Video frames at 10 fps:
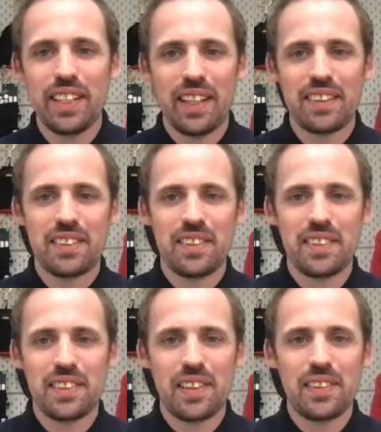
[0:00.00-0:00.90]
and the
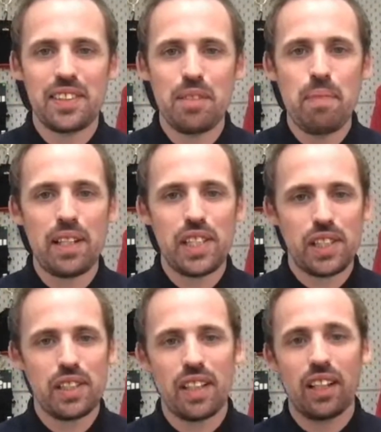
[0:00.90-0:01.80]
OS2 suits, you
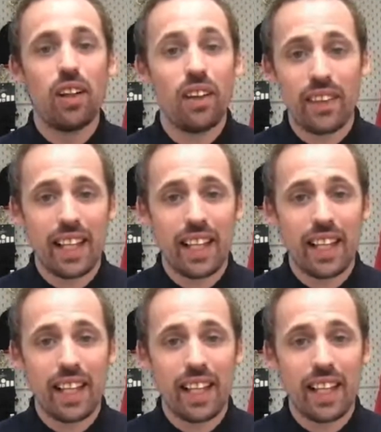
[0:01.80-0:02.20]
mentioned a lot